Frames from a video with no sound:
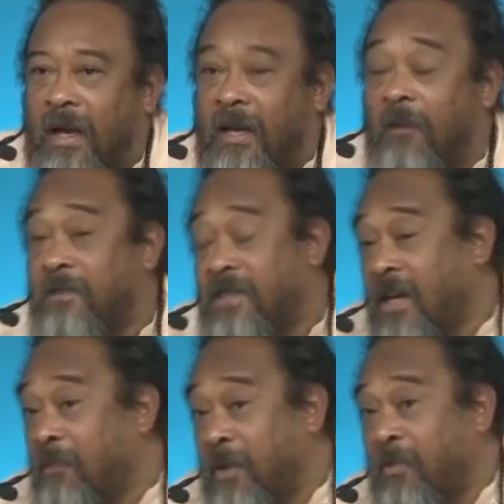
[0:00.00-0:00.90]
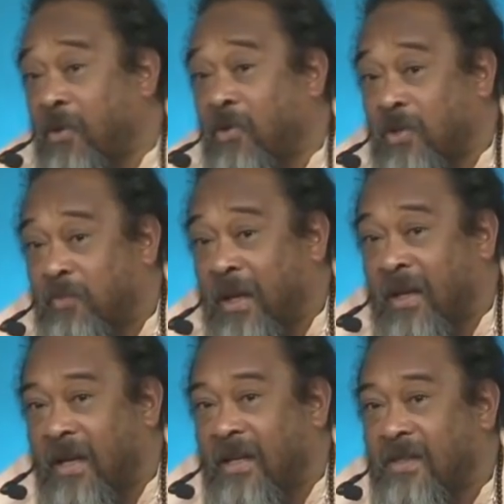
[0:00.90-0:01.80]
And I've seen people who
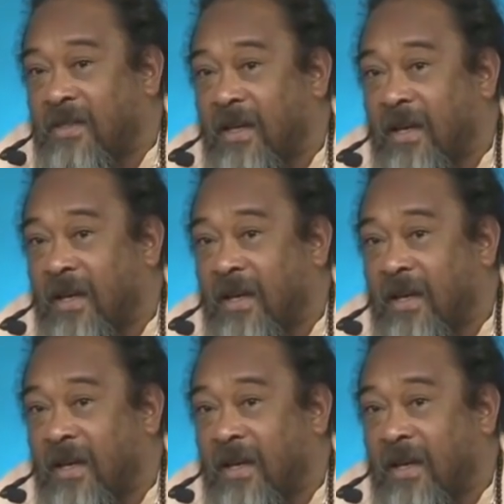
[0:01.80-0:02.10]
speak like this.